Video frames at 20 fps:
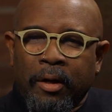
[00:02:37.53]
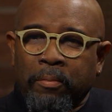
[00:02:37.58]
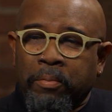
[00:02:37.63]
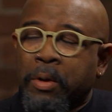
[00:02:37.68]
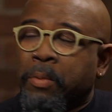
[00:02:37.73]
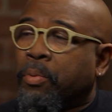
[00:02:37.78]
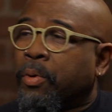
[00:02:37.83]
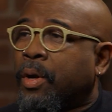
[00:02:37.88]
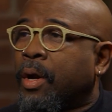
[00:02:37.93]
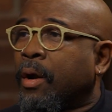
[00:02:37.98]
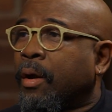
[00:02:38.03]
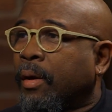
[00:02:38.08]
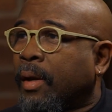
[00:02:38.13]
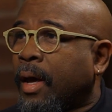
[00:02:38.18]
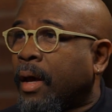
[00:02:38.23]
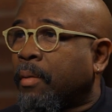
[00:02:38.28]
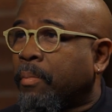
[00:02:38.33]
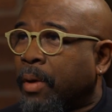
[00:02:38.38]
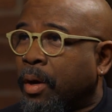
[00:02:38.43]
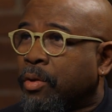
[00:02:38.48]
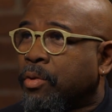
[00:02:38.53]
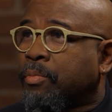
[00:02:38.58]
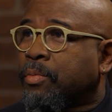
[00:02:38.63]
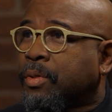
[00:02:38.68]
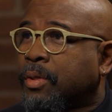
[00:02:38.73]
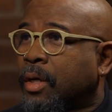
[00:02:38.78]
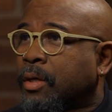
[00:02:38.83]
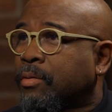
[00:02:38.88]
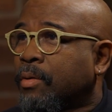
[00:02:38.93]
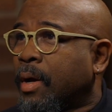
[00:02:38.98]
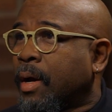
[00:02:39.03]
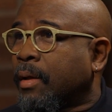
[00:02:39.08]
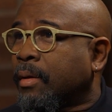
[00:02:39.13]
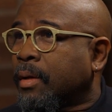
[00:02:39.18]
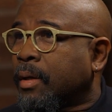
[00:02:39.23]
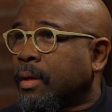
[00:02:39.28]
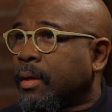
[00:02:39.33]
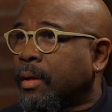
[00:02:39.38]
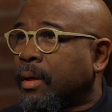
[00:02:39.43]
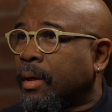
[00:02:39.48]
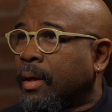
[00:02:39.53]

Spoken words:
people care a lot about human sexuality.